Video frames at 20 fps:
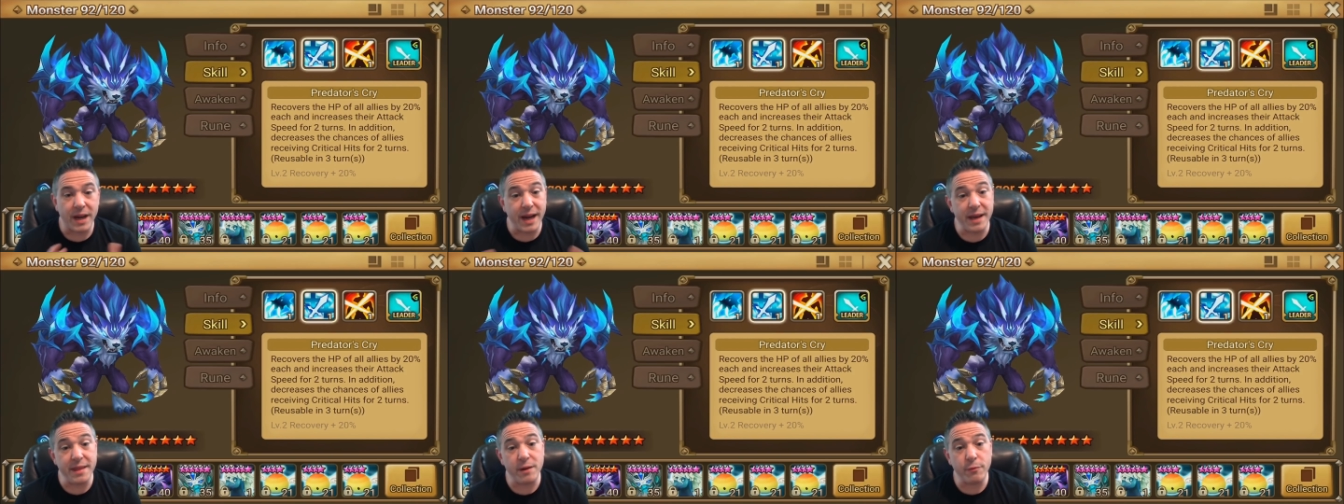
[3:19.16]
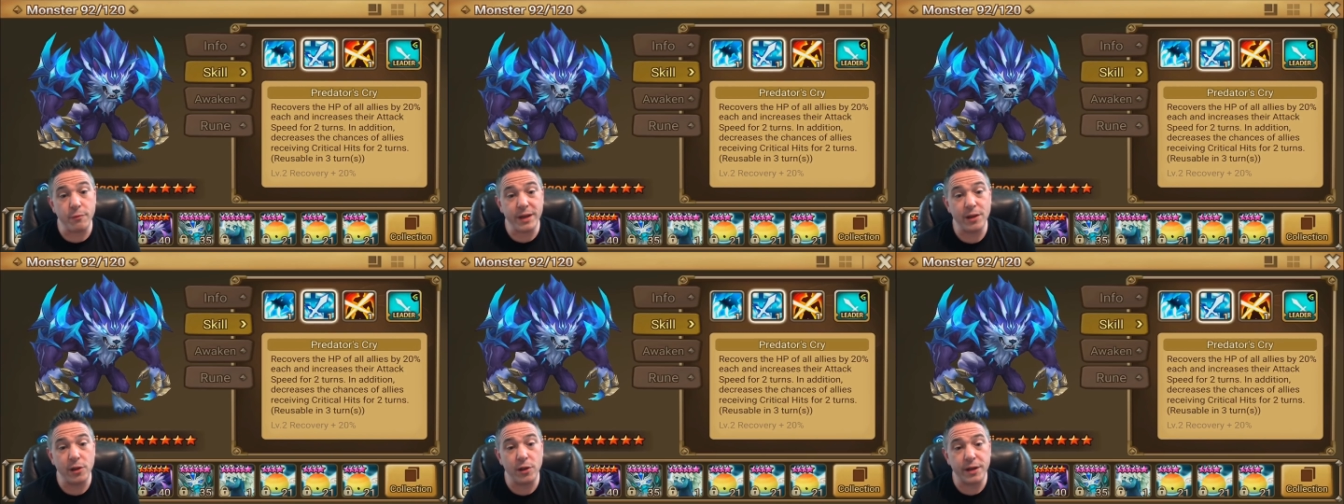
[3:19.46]
And then
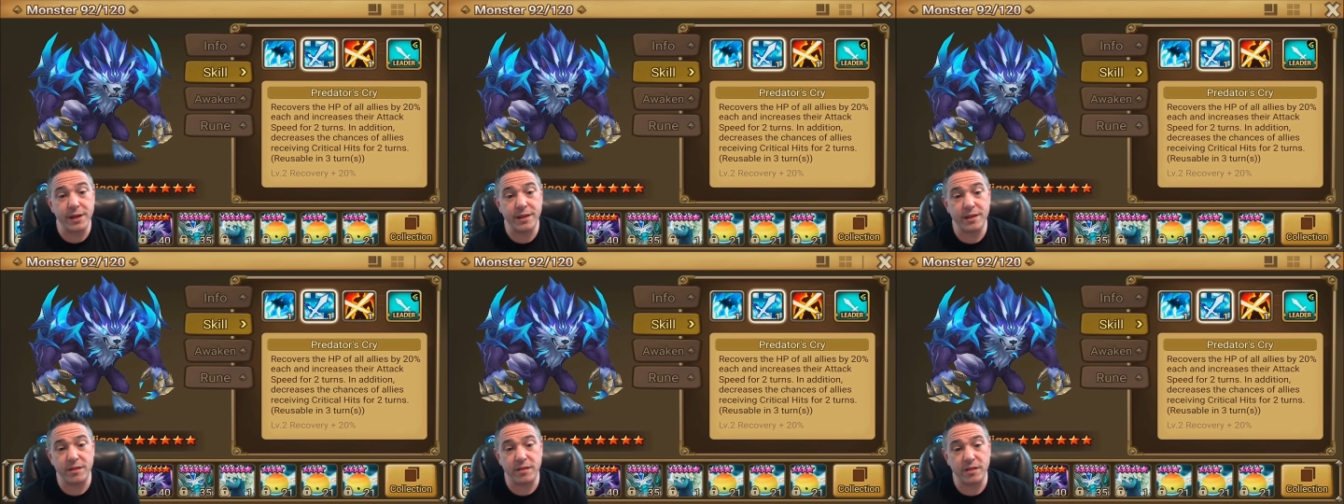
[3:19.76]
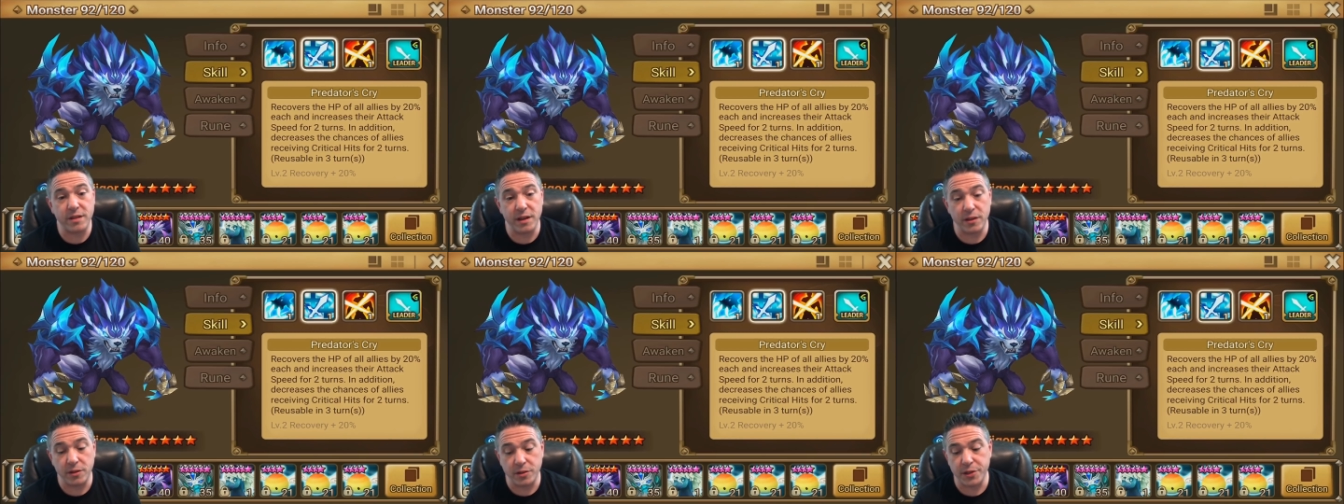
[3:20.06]
we look at the
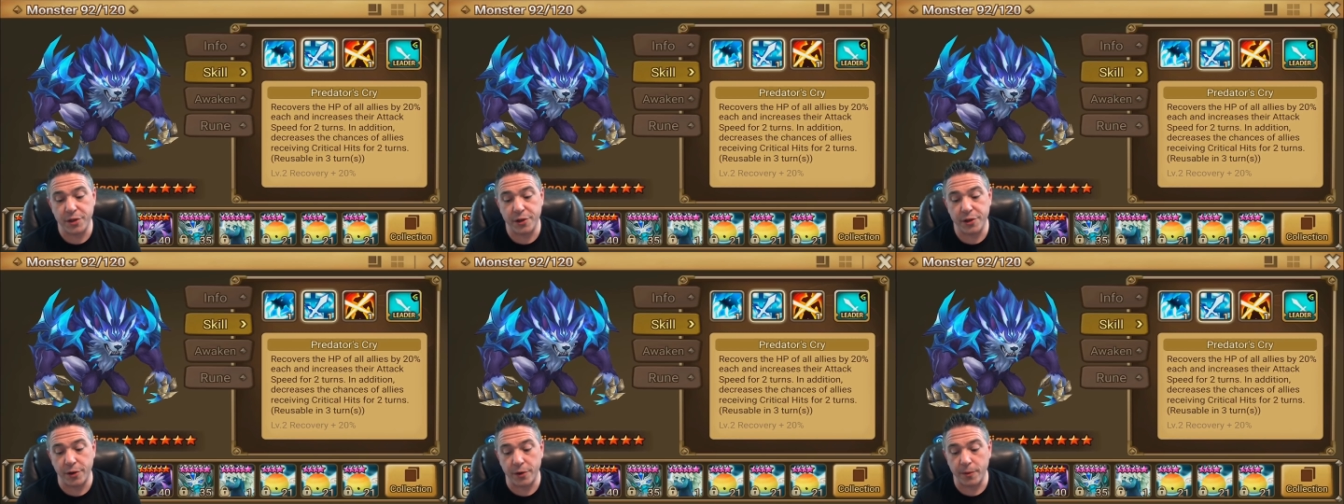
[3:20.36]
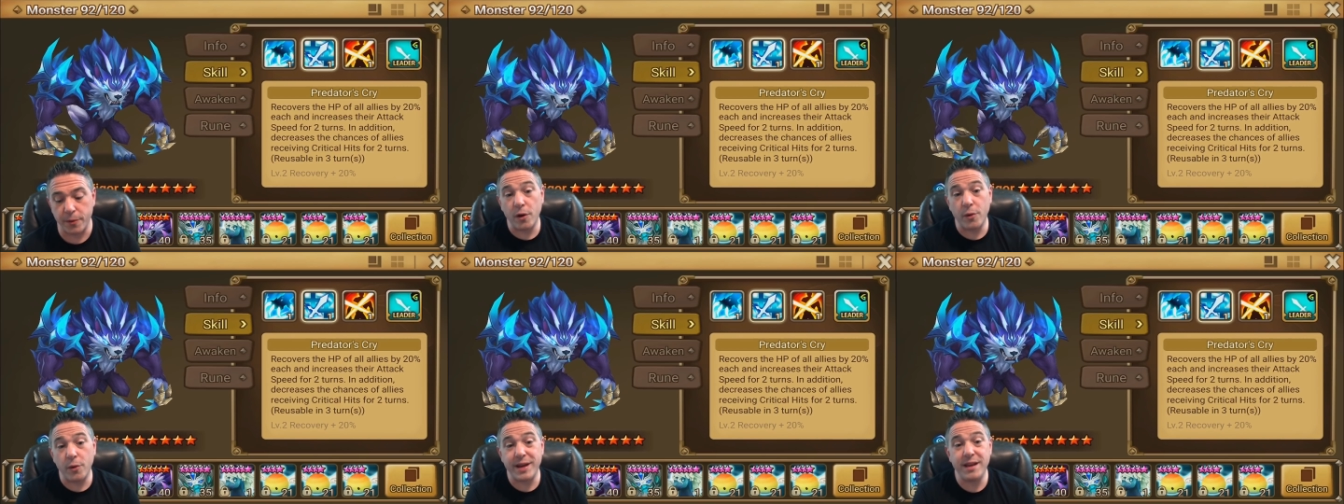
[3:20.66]
skill
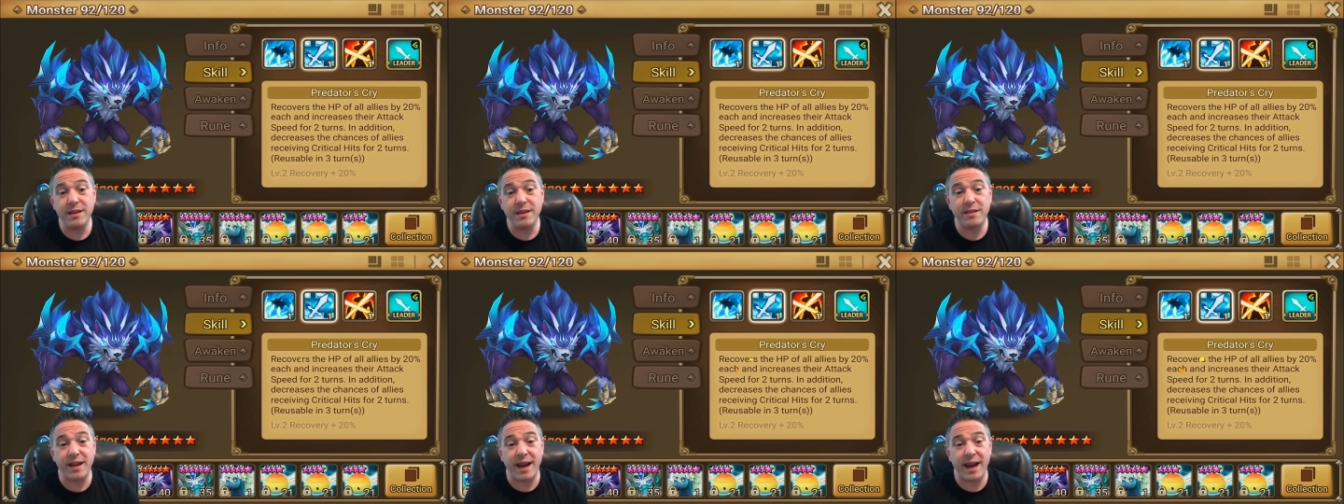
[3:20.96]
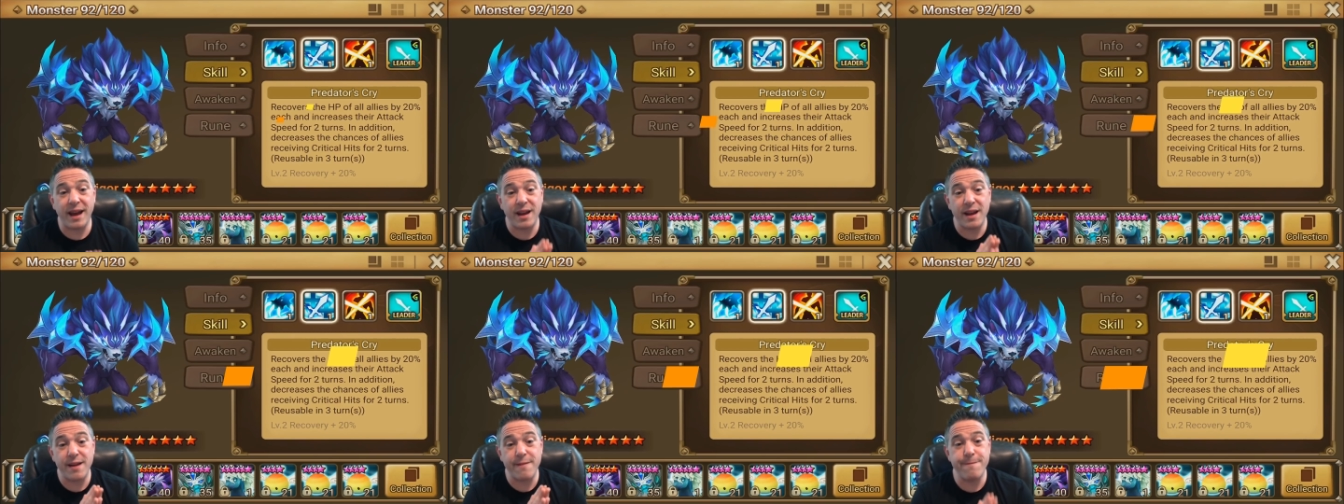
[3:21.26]
2. He's
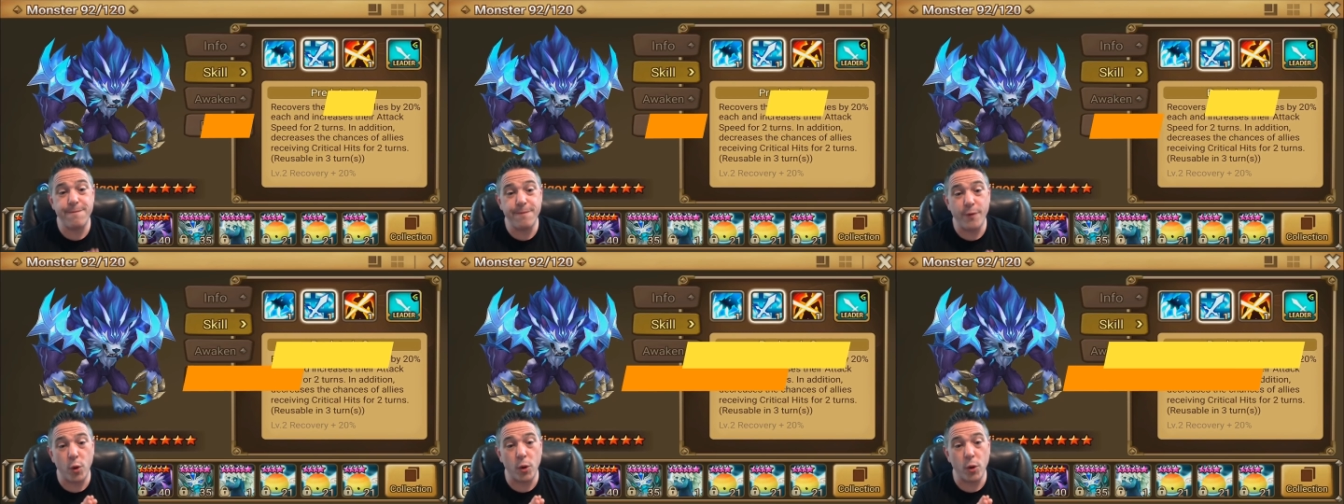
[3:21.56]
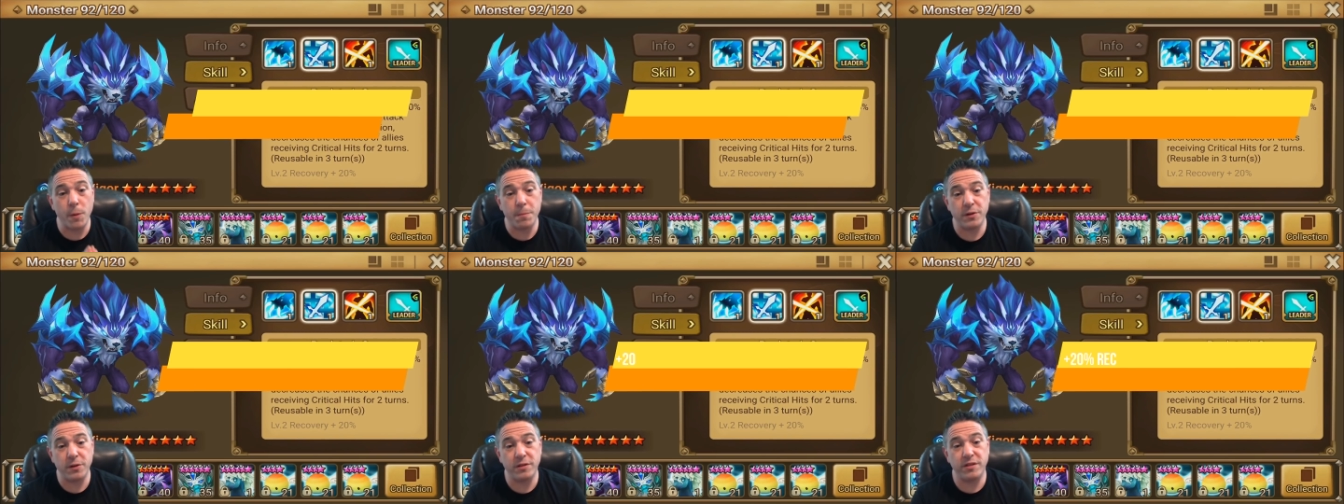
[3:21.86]
adding
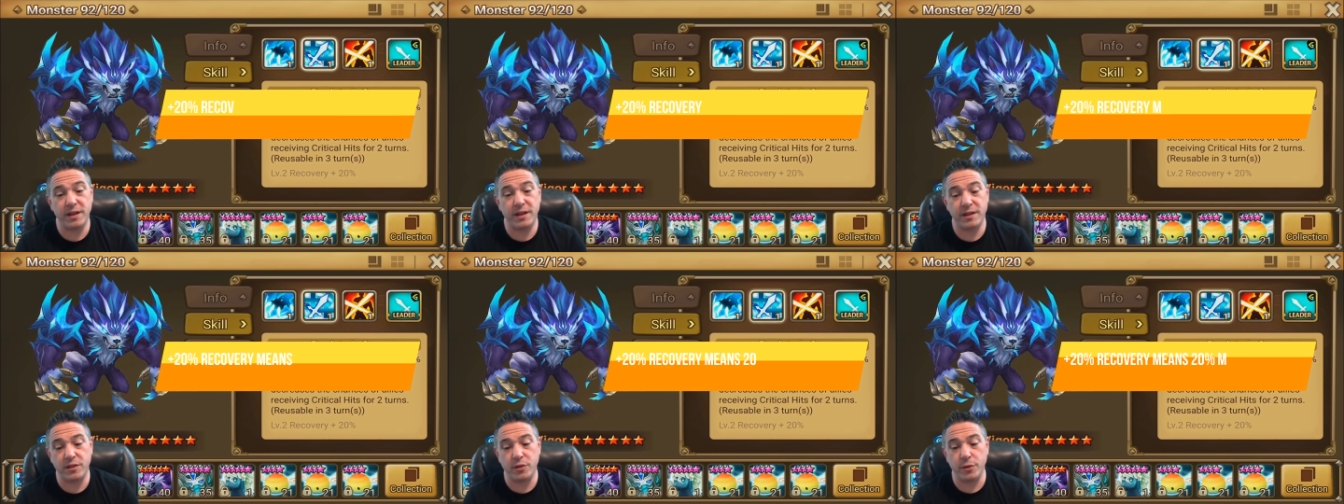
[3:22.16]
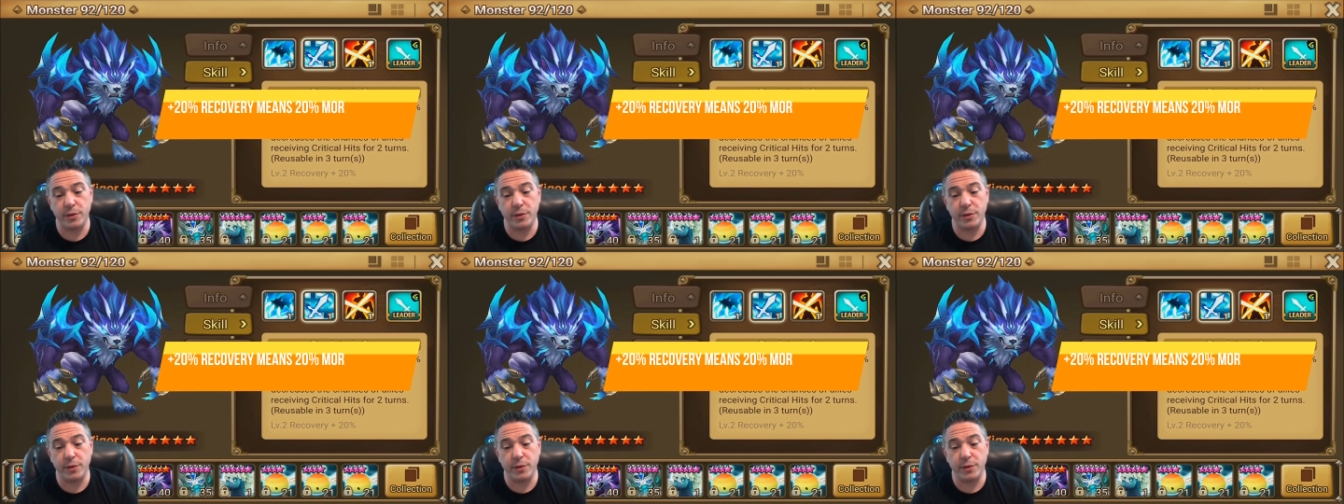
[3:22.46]
4% to